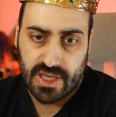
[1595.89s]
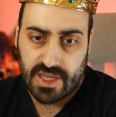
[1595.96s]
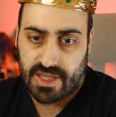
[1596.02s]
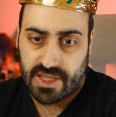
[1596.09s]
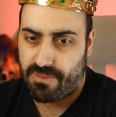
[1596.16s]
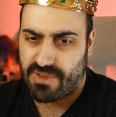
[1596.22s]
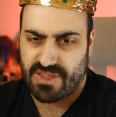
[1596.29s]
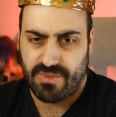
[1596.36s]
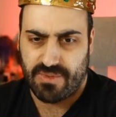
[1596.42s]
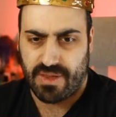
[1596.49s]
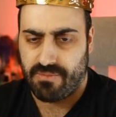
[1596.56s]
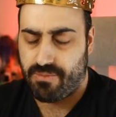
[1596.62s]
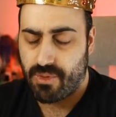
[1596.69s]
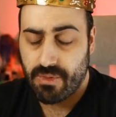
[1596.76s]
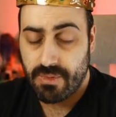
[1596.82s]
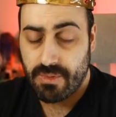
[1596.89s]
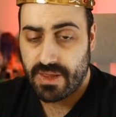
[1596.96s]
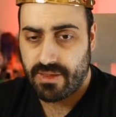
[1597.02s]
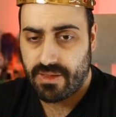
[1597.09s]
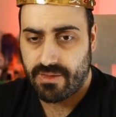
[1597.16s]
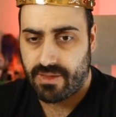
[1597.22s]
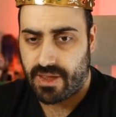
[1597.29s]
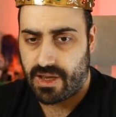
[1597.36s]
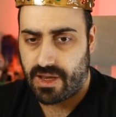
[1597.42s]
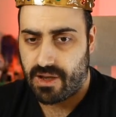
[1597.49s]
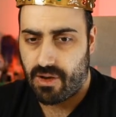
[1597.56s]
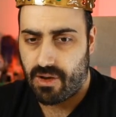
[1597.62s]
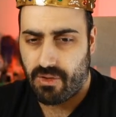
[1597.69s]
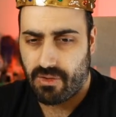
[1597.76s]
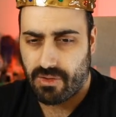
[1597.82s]
Tim has been probably the
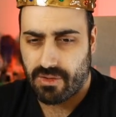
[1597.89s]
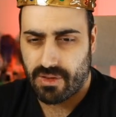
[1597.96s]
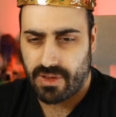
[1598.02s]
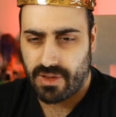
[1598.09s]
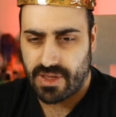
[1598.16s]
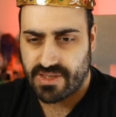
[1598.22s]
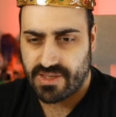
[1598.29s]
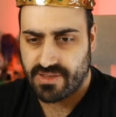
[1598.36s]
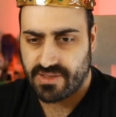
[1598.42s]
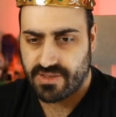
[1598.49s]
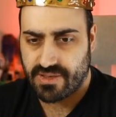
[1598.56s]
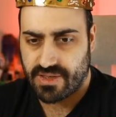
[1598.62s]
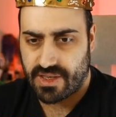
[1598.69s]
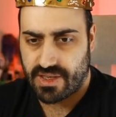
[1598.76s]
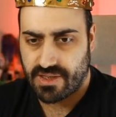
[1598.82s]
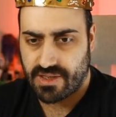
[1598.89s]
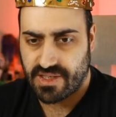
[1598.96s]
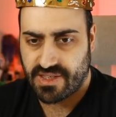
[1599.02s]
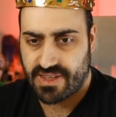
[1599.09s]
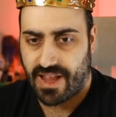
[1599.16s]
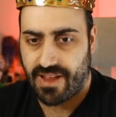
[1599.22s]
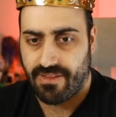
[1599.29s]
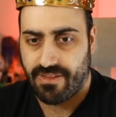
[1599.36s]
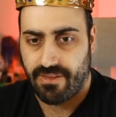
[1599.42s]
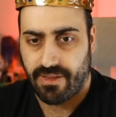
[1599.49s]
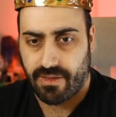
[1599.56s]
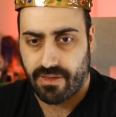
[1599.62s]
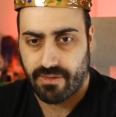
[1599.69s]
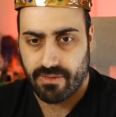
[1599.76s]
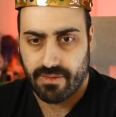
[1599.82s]
longest
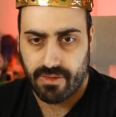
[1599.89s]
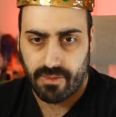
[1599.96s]
standing